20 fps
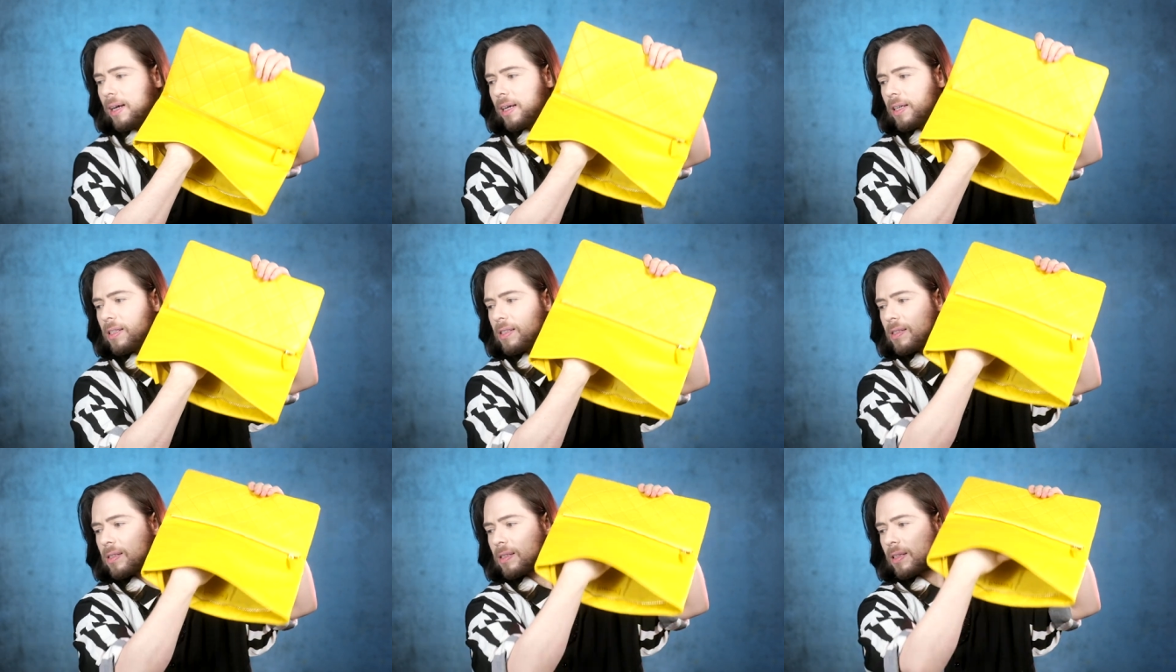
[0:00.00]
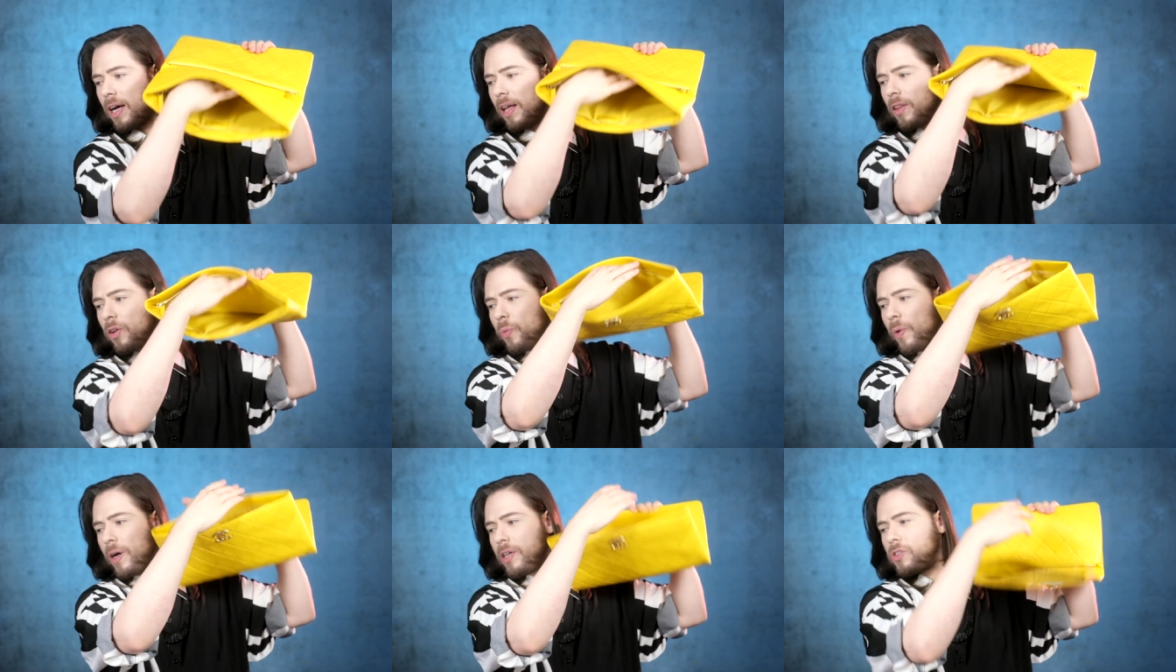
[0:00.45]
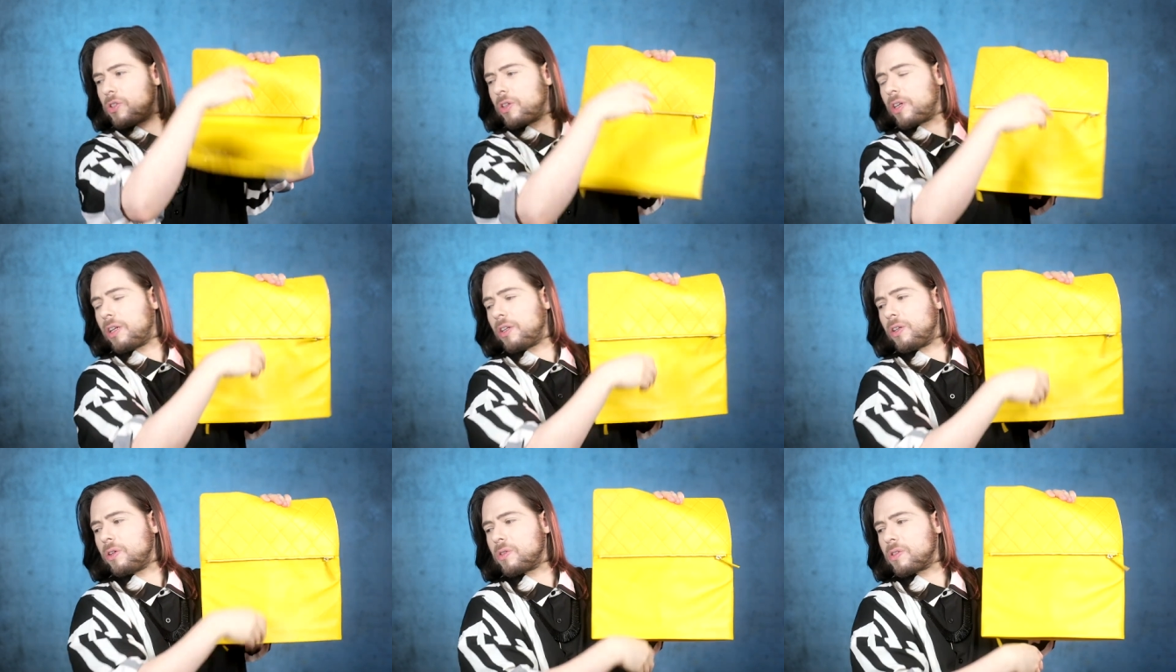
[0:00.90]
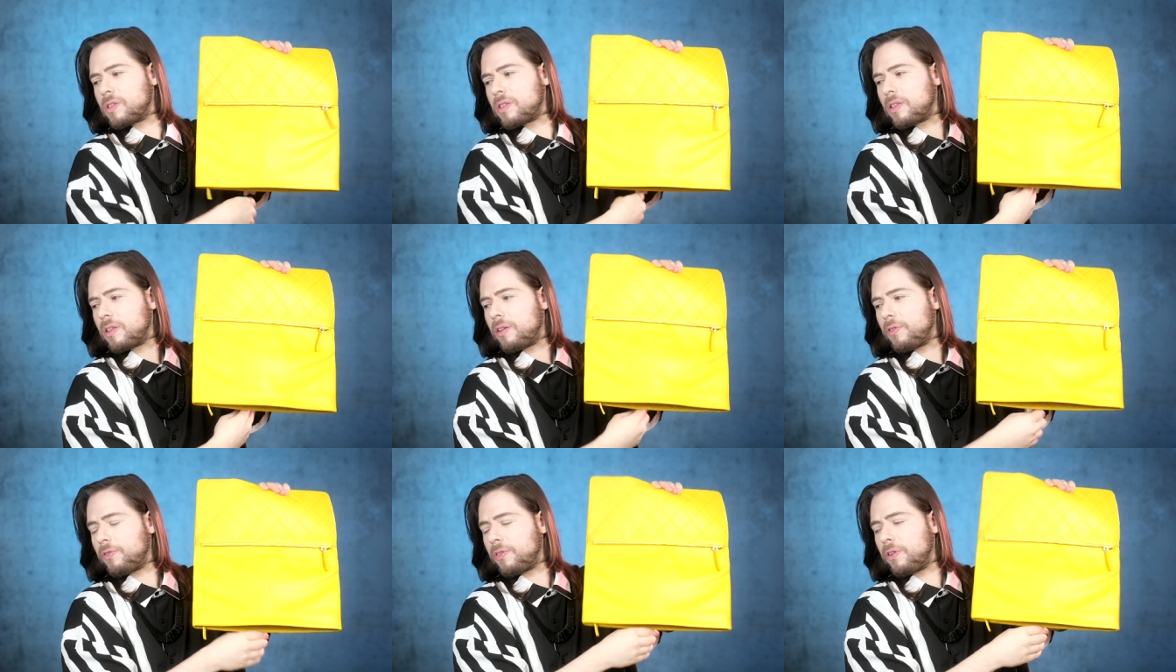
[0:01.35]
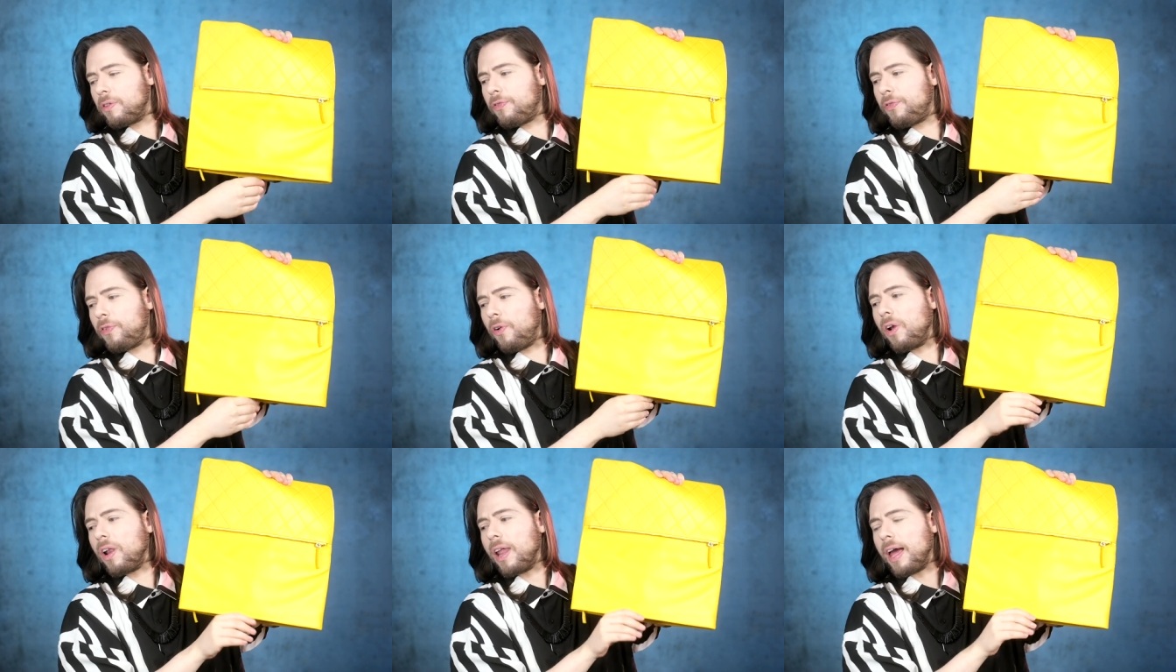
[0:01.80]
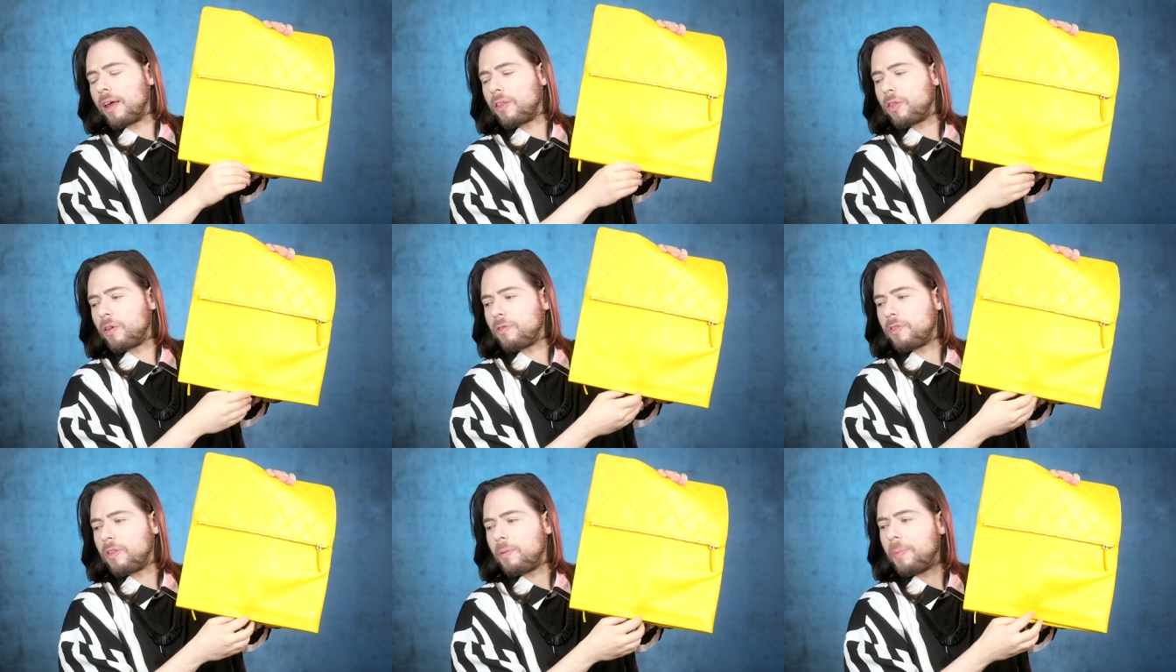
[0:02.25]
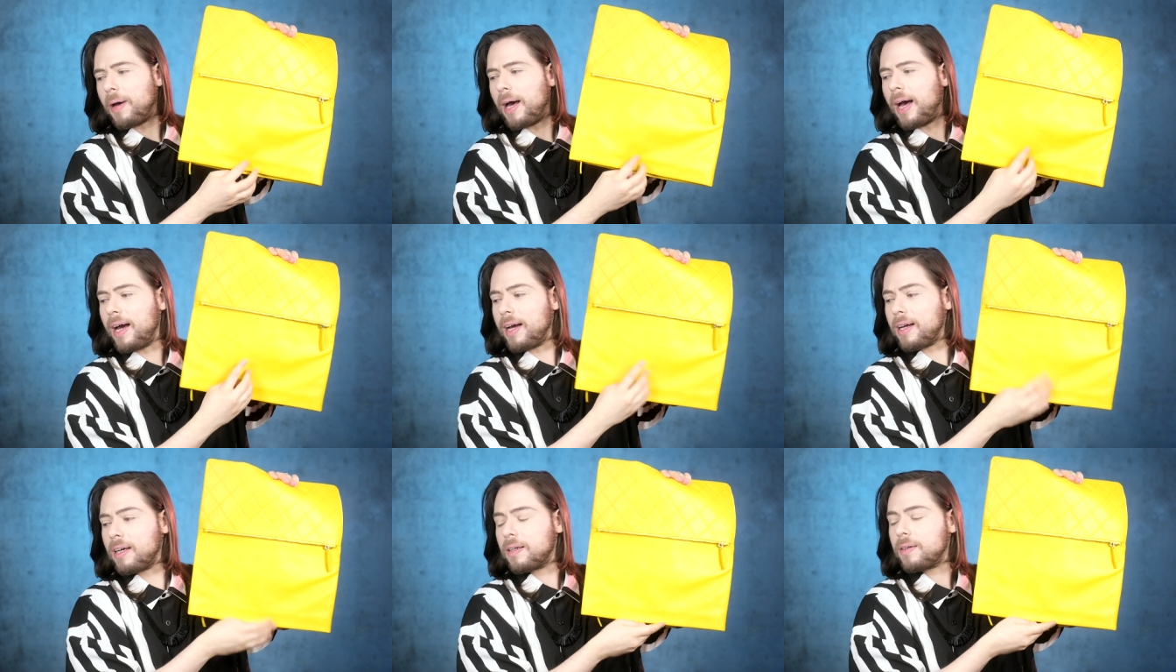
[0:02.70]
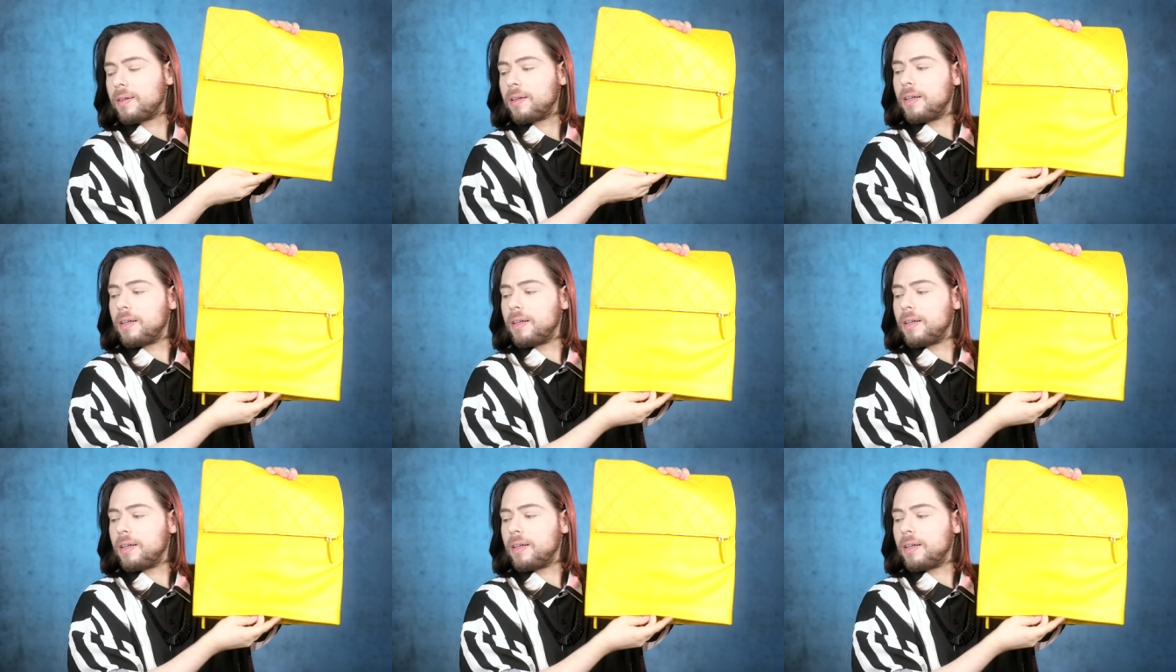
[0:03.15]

because otherwise you can use the, the full length of the bag.